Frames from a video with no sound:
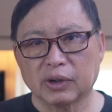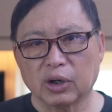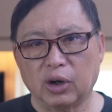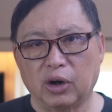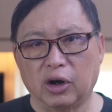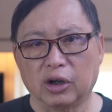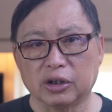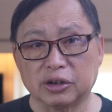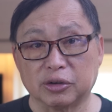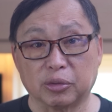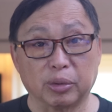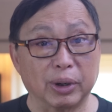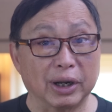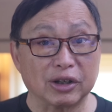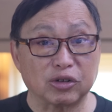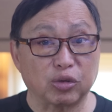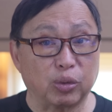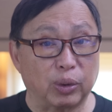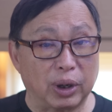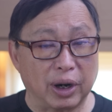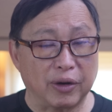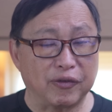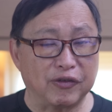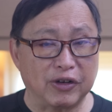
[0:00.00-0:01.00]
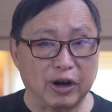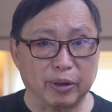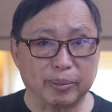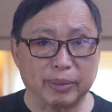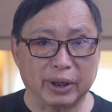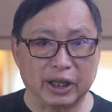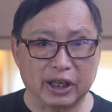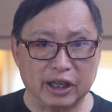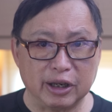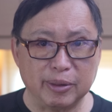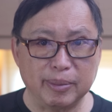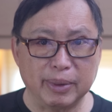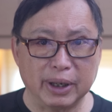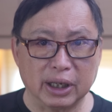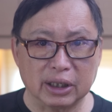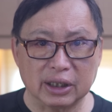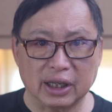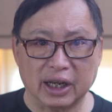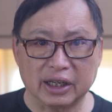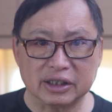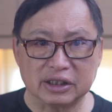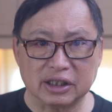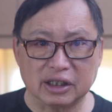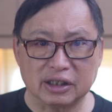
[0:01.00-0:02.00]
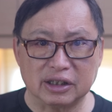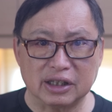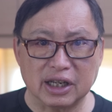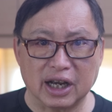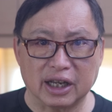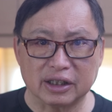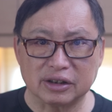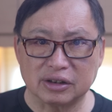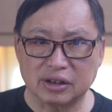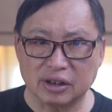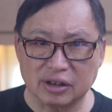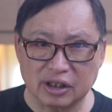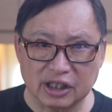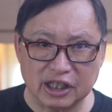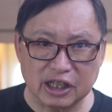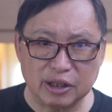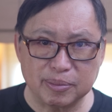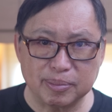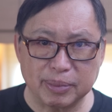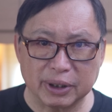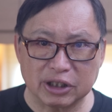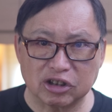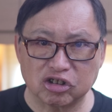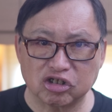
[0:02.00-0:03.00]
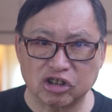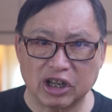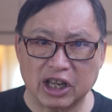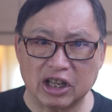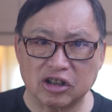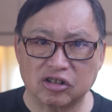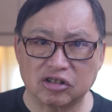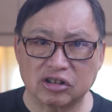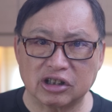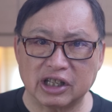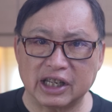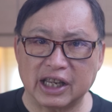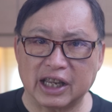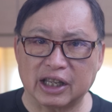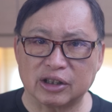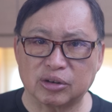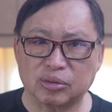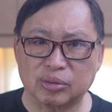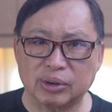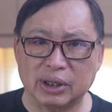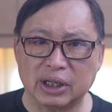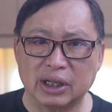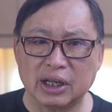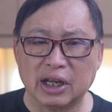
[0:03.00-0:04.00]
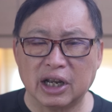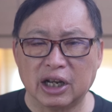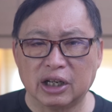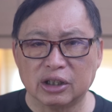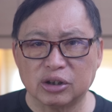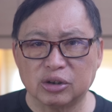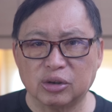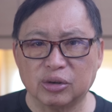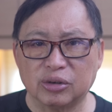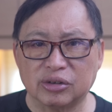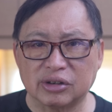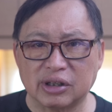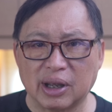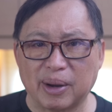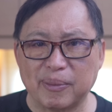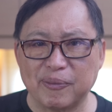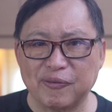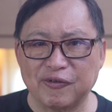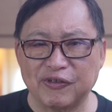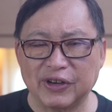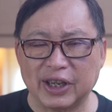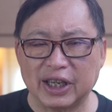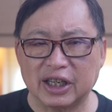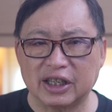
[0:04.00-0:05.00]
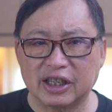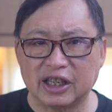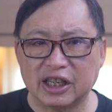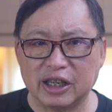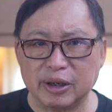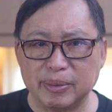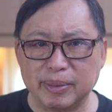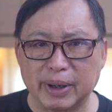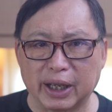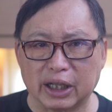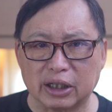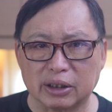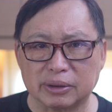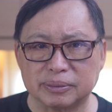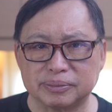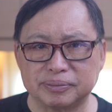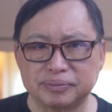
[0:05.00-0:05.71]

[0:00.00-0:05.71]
All the rest where I found my email, I did not delete but changed the entry to some fake email.